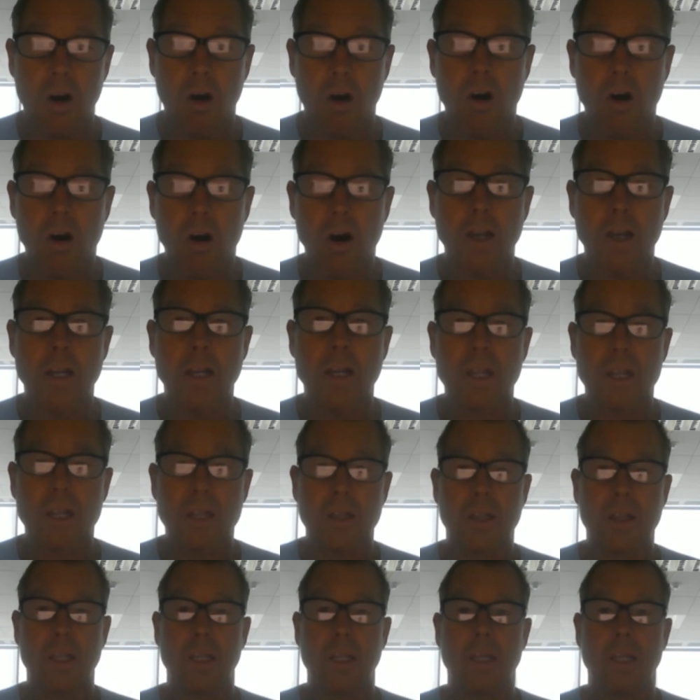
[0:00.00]
on
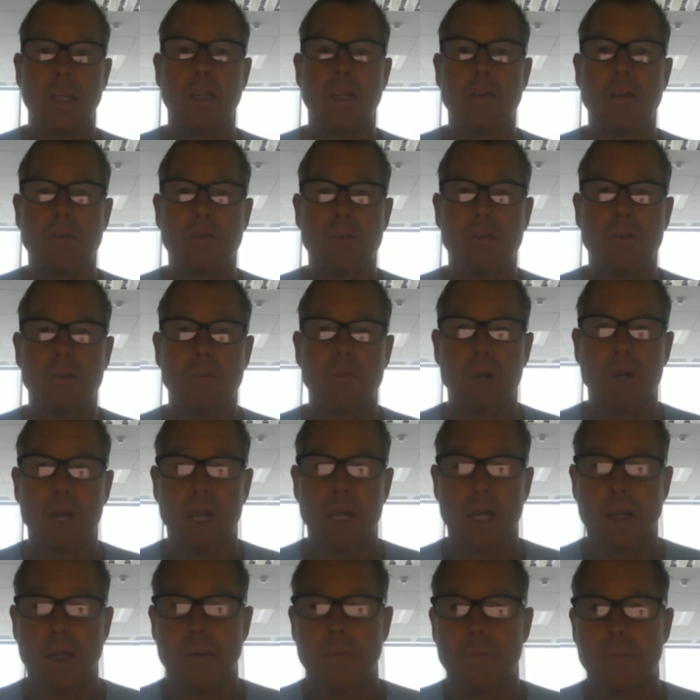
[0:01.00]
the
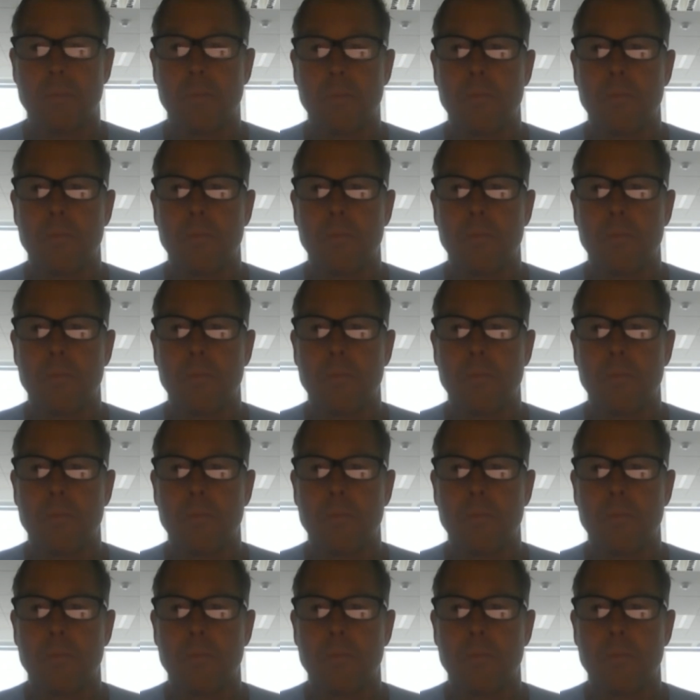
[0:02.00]
plane.